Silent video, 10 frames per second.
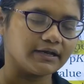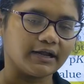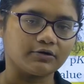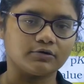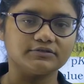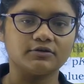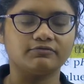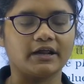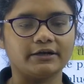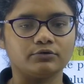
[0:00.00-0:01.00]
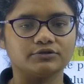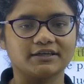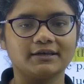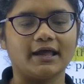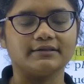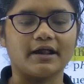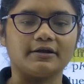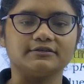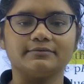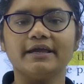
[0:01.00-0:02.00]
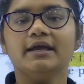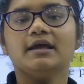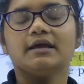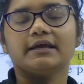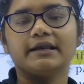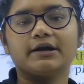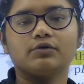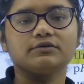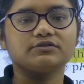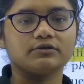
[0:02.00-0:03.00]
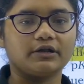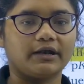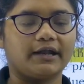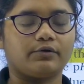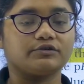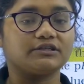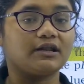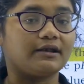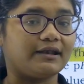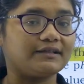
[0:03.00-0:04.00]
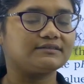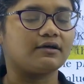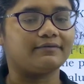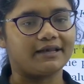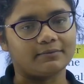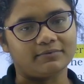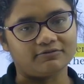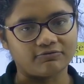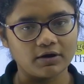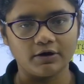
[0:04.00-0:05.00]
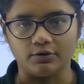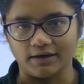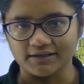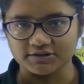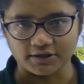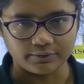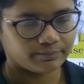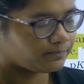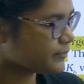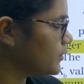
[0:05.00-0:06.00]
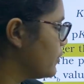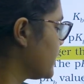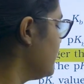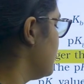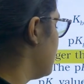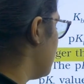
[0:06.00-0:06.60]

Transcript: the electrons of nitrogen and that is why electrons on the nitrogen are less available for donation. Okay